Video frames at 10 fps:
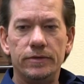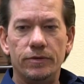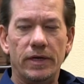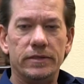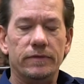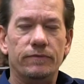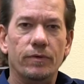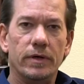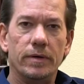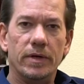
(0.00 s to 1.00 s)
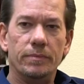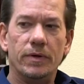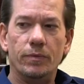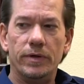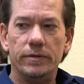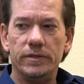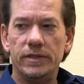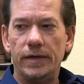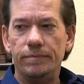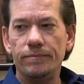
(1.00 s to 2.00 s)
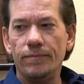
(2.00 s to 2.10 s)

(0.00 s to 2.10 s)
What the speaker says: 2004 coming up on Windows 10.